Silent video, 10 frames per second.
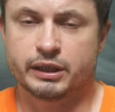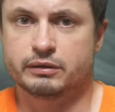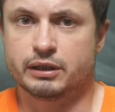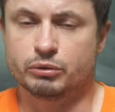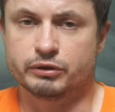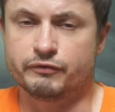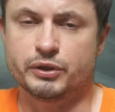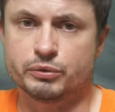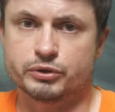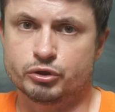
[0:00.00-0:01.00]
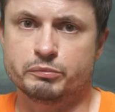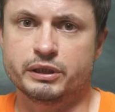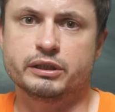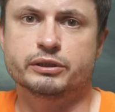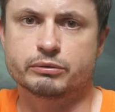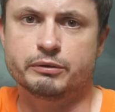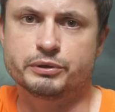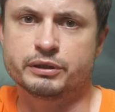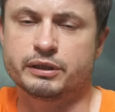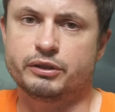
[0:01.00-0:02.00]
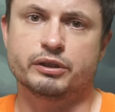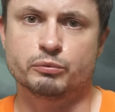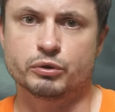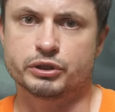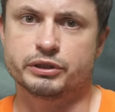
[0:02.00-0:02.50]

And though the video should be in the description and you can watch